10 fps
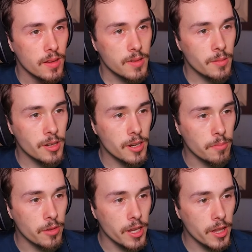If someone could
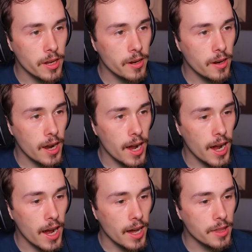complain later, uh,
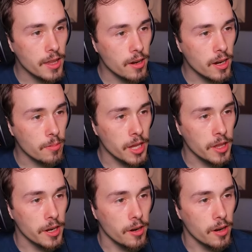they'll complain
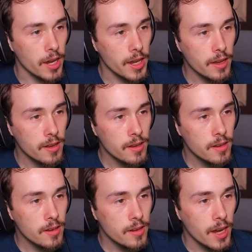later, okay?
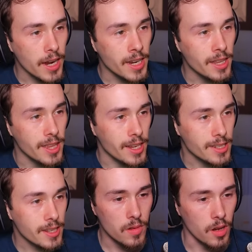I need
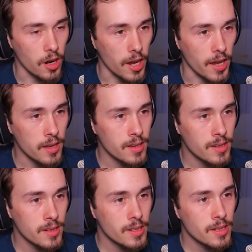these. Okay.
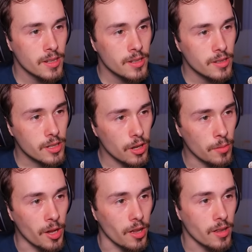Sold
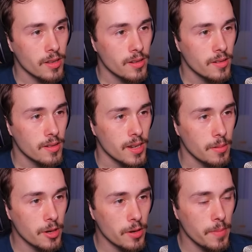them all. Now
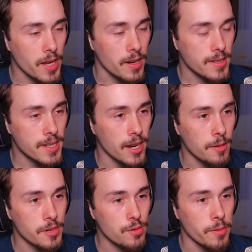we go to bed. See how
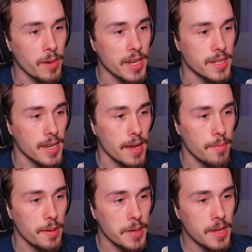much we made today,
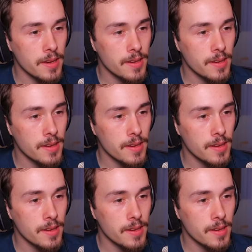baby.